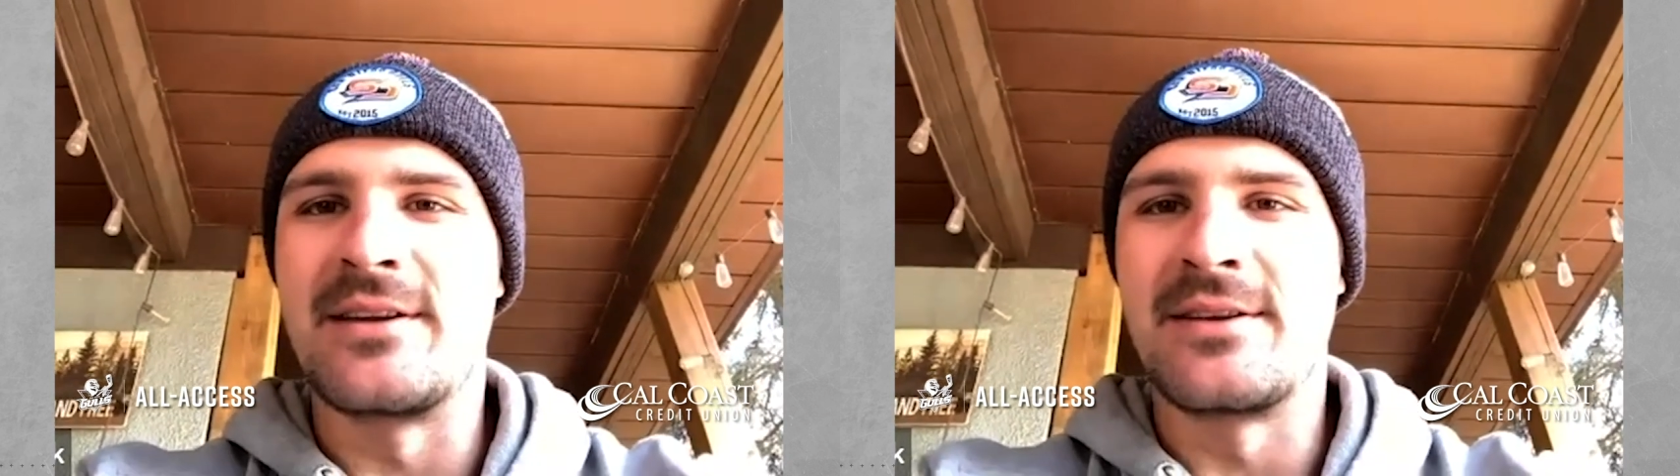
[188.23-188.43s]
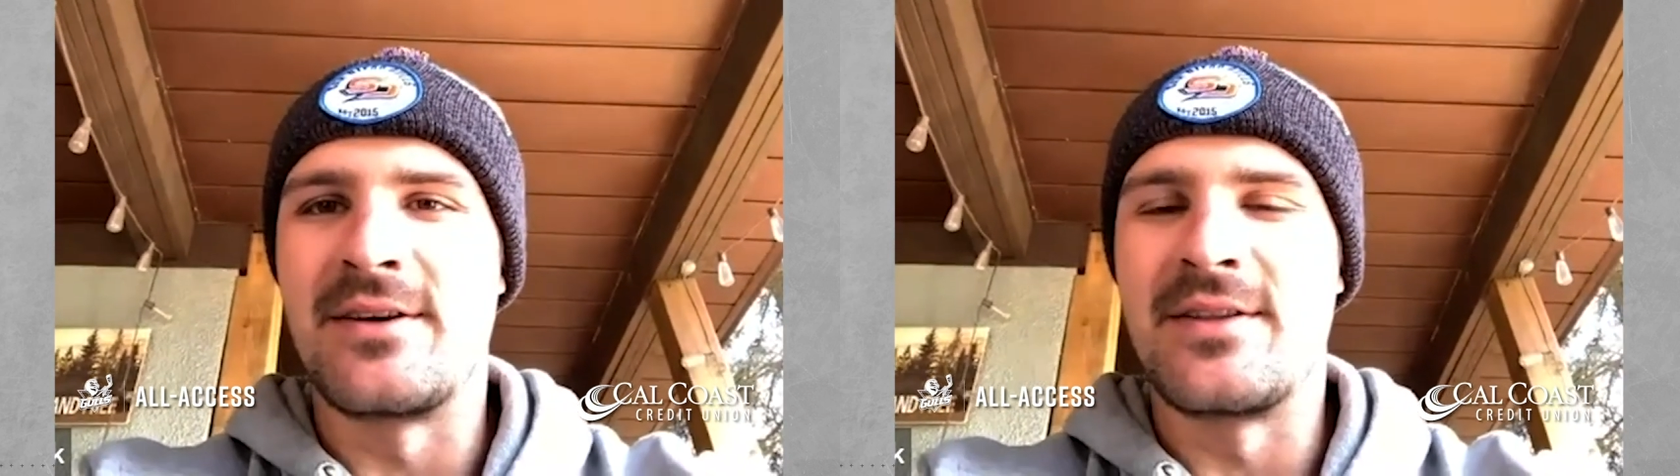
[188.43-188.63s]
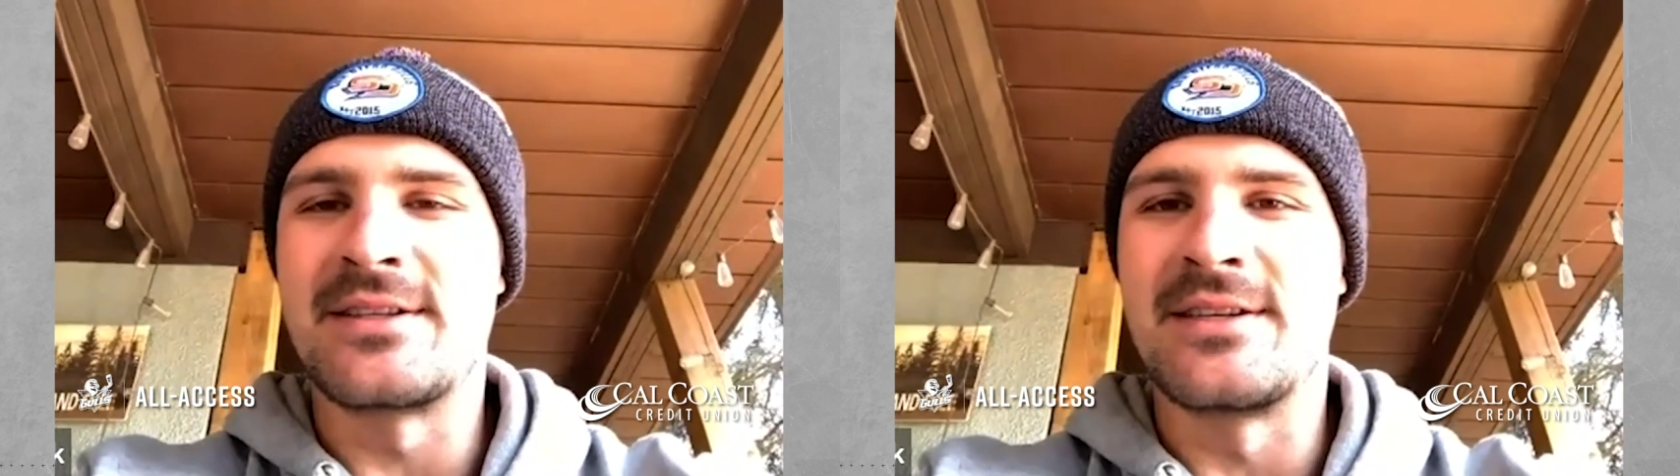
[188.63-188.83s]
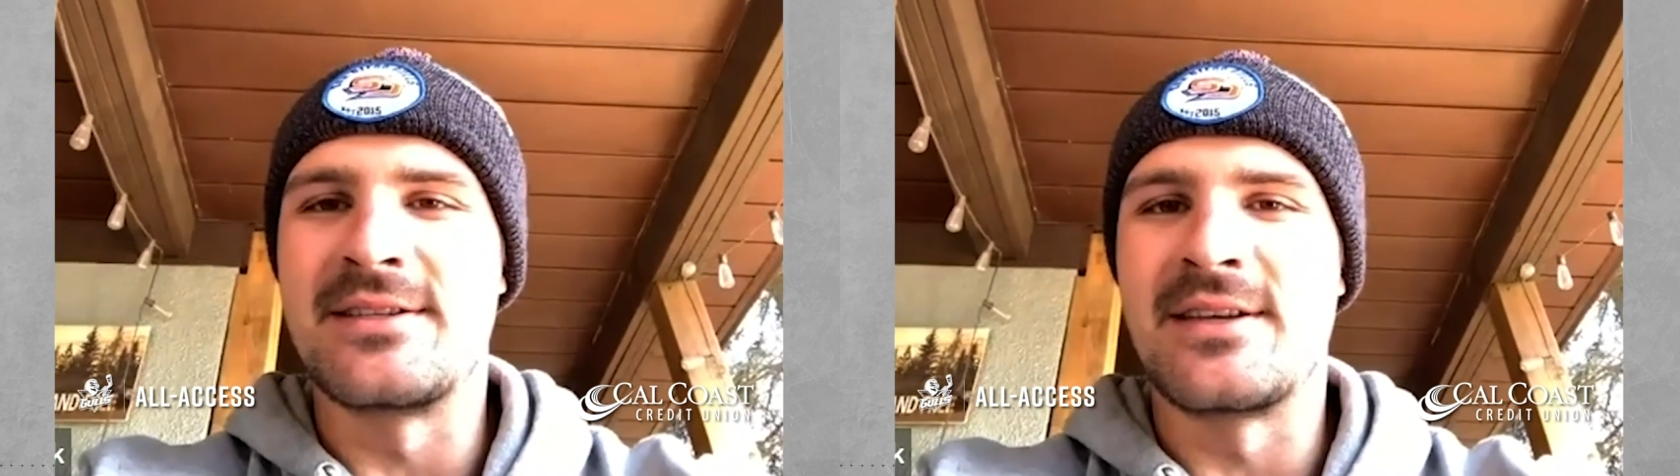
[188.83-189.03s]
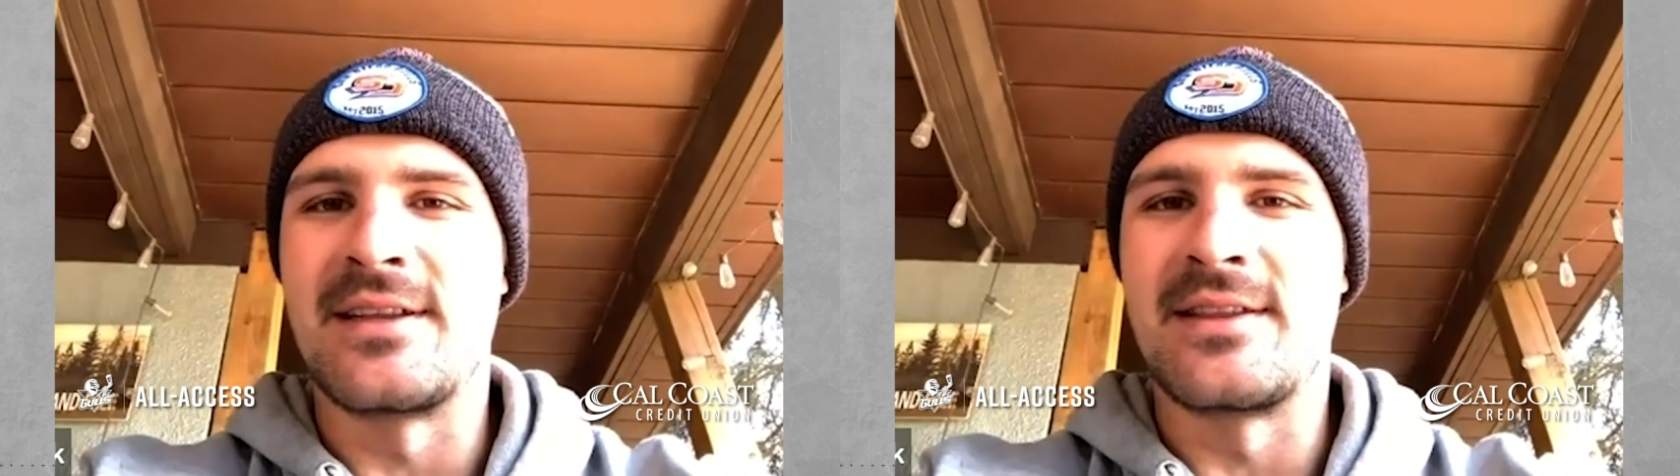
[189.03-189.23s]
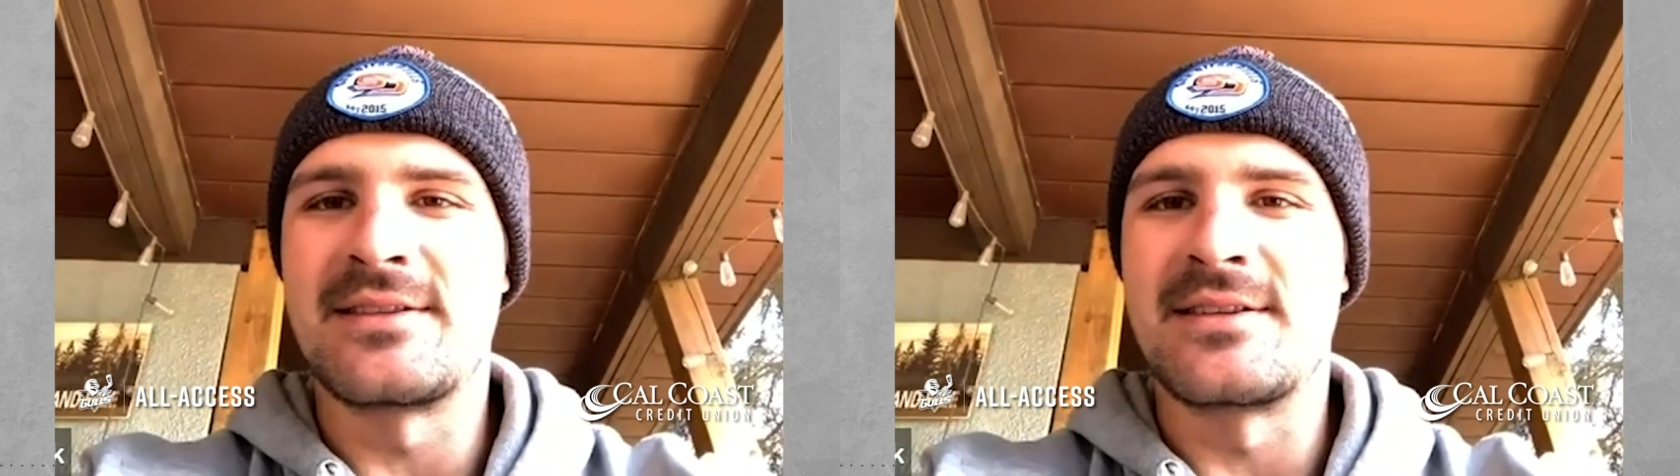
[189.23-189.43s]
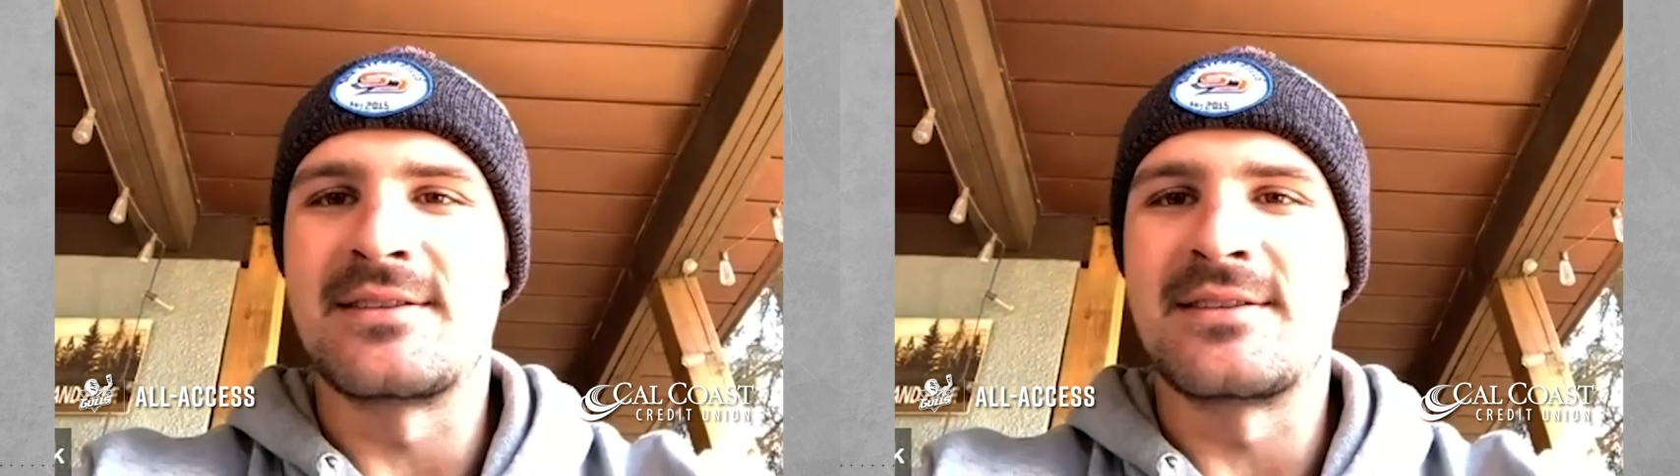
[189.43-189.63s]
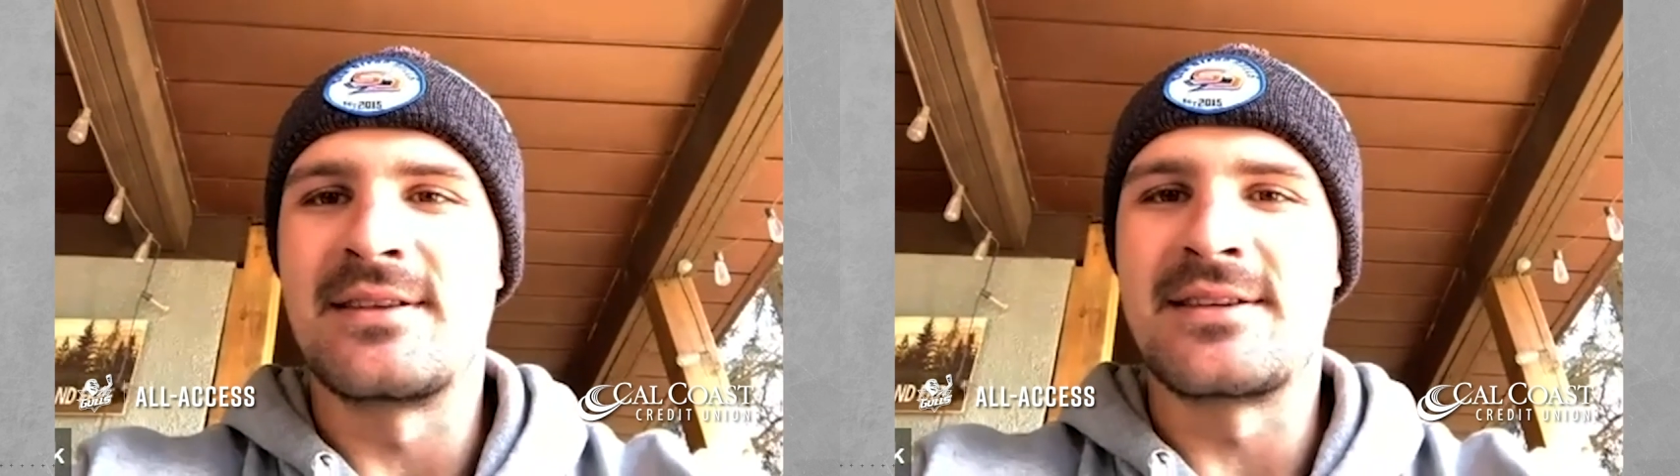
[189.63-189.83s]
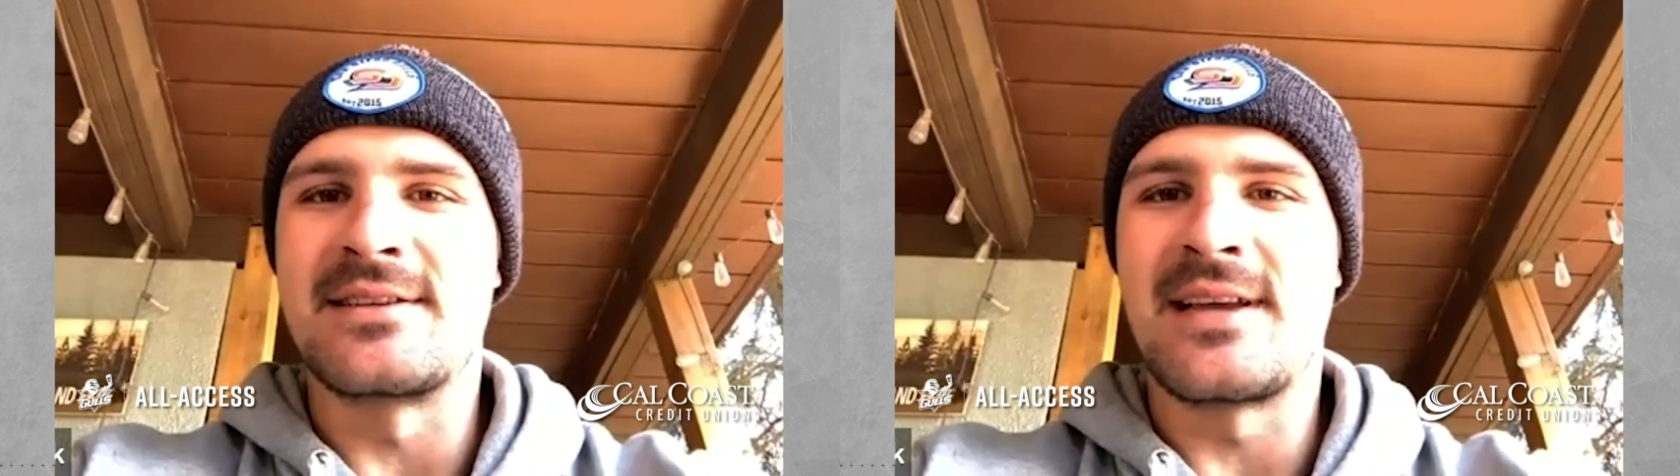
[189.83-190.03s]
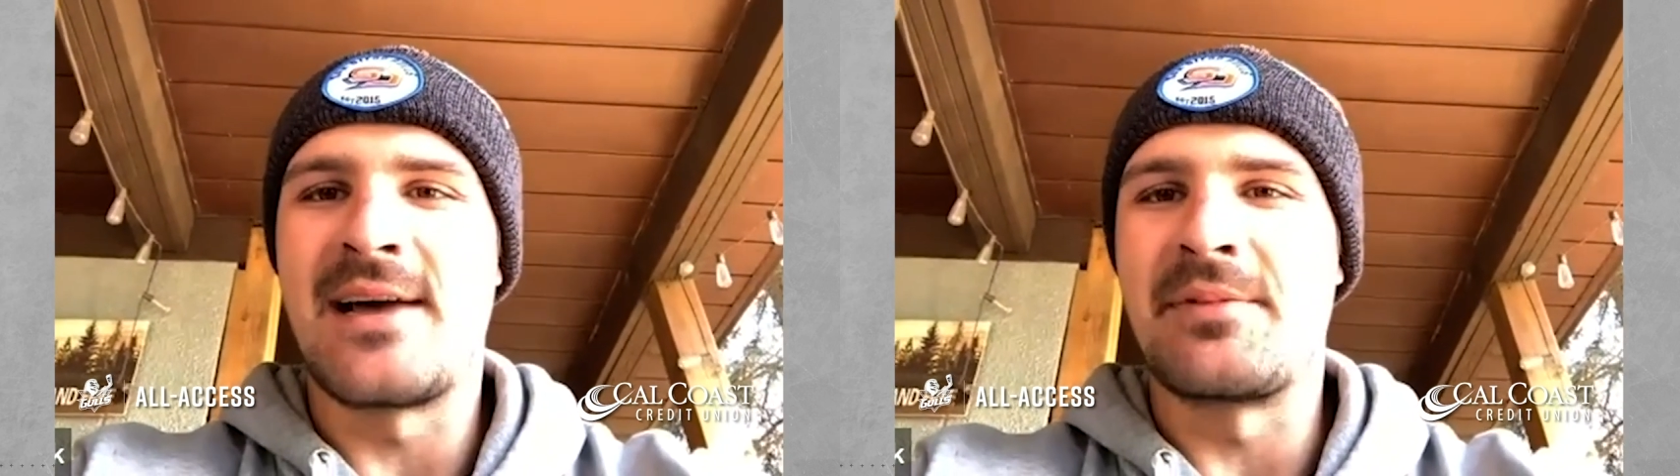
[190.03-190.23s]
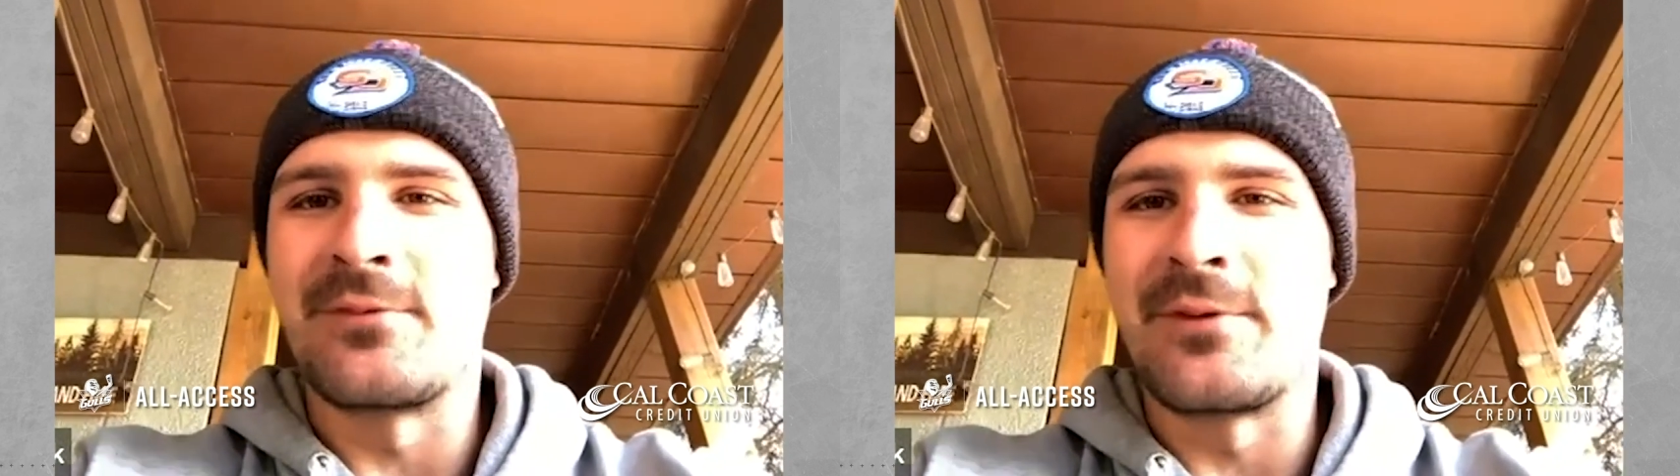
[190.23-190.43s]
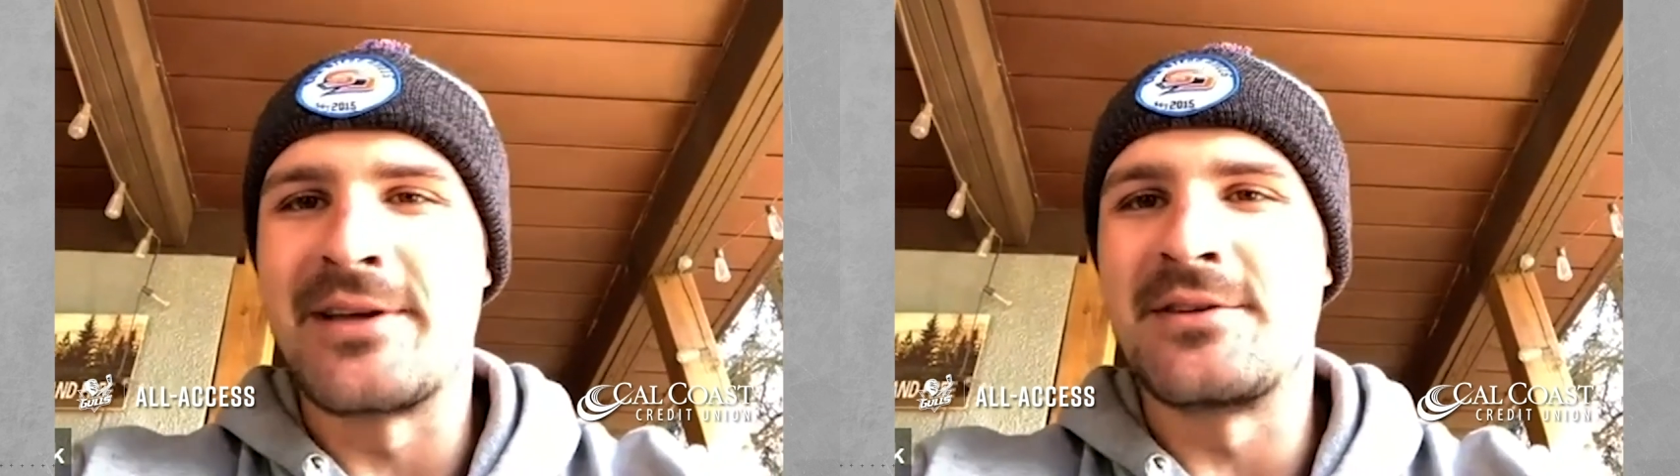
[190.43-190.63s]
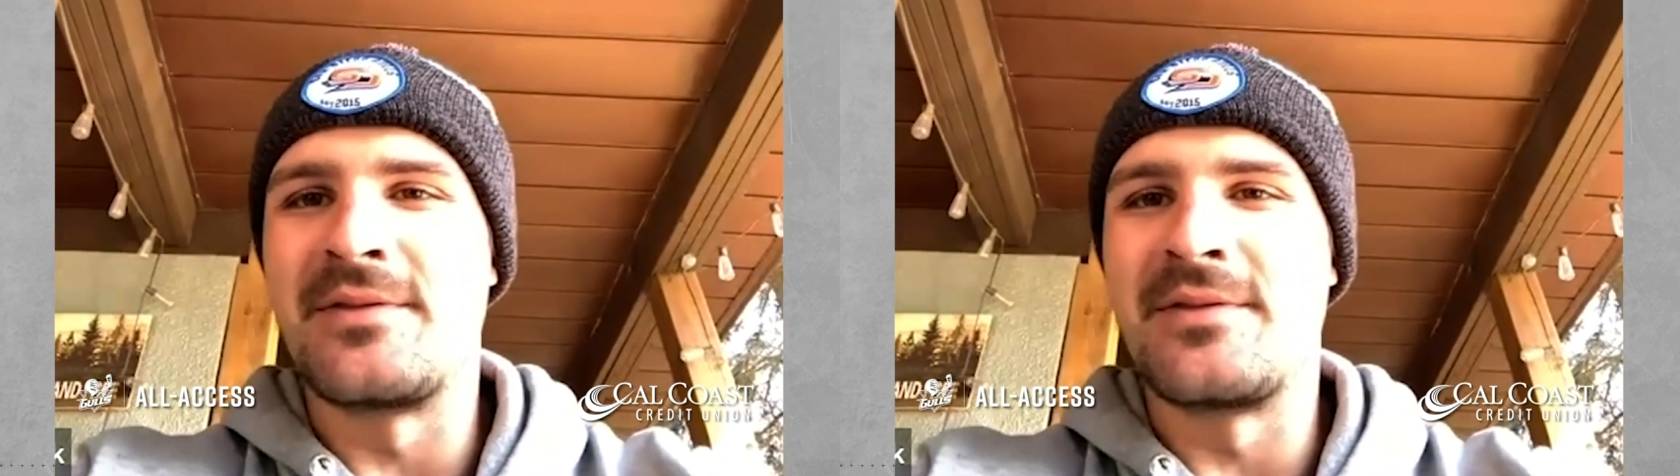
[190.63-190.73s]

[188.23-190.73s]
You know, this is happening way too